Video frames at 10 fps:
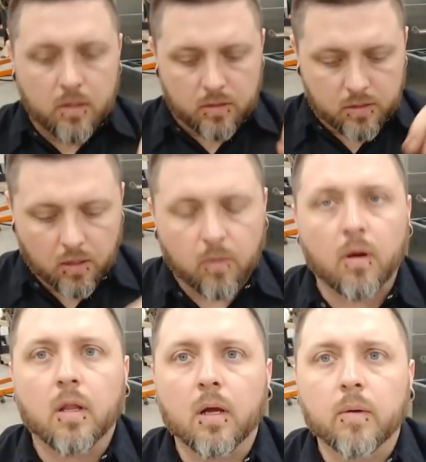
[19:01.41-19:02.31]
so
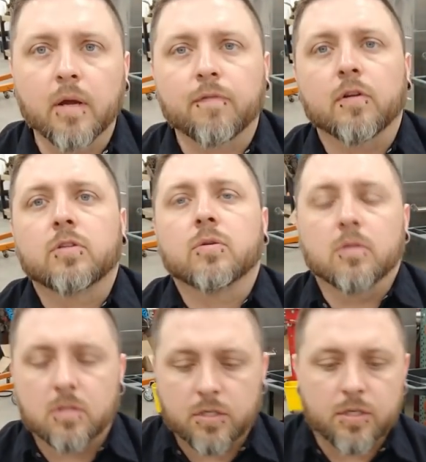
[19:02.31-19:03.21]
while I wait for
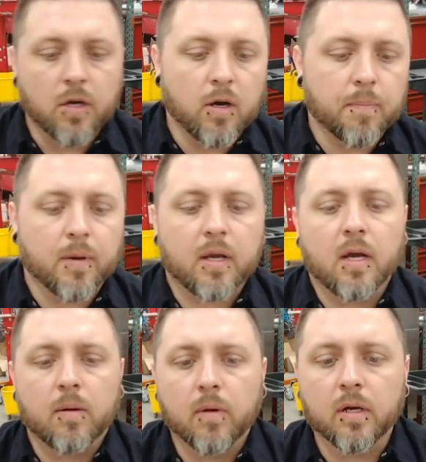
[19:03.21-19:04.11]
tools to show up, I
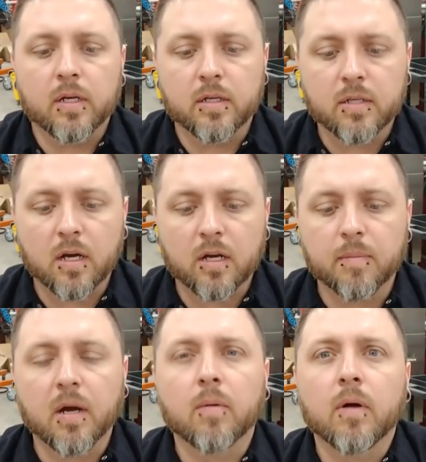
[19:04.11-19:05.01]
kind of wanted to talk
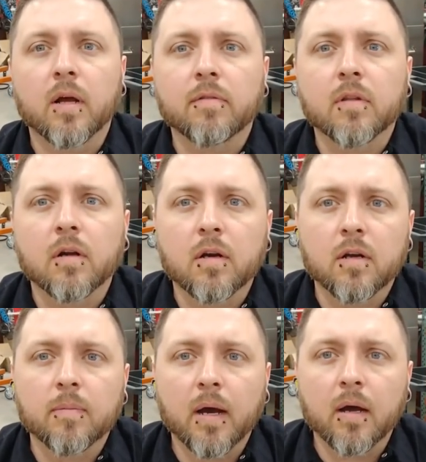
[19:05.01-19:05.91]
about what I've
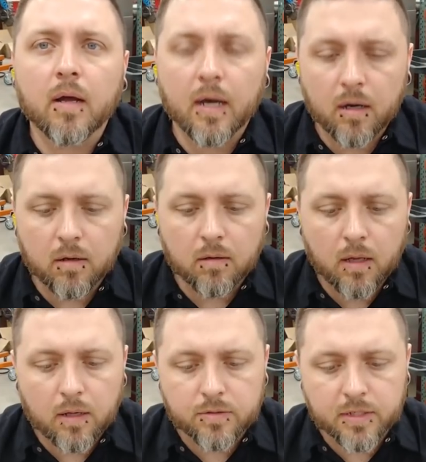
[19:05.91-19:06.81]
learned about how,
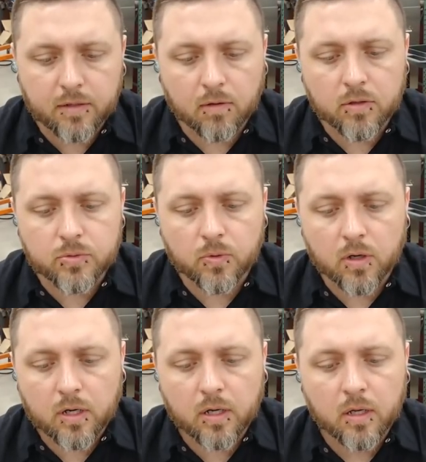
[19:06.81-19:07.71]
how synchros
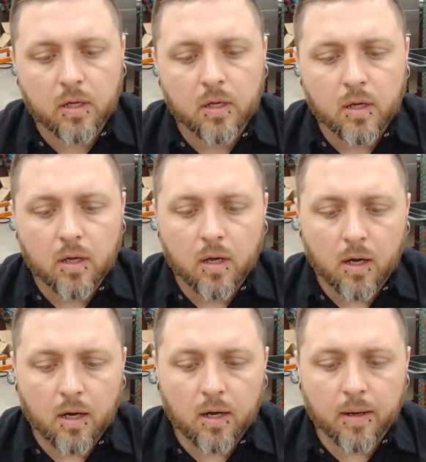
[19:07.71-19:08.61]
work.
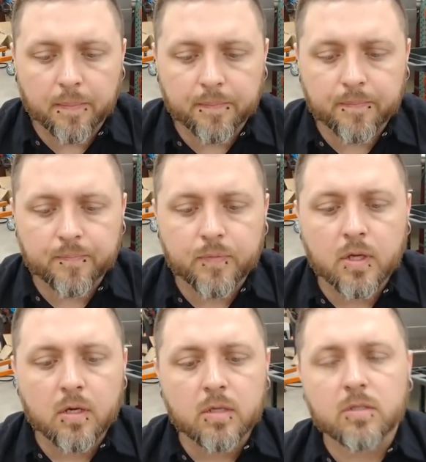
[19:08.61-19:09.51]
Um,
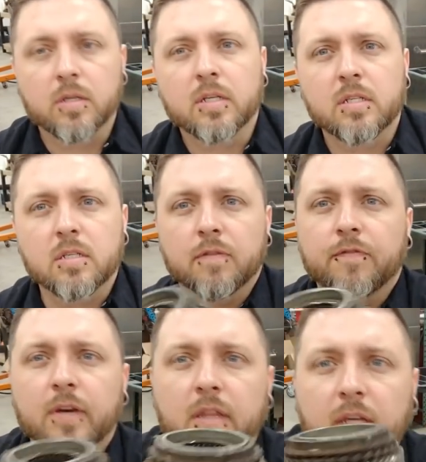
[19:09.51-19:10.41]
so this is the
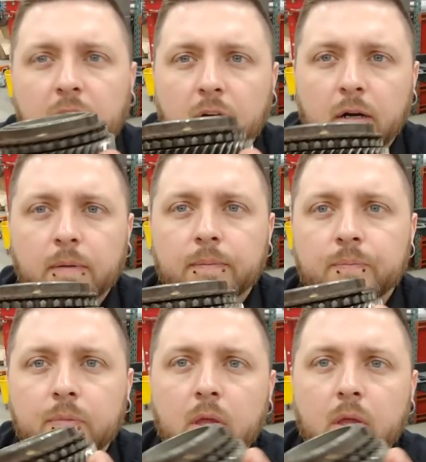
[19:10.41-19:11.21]
fifth gear,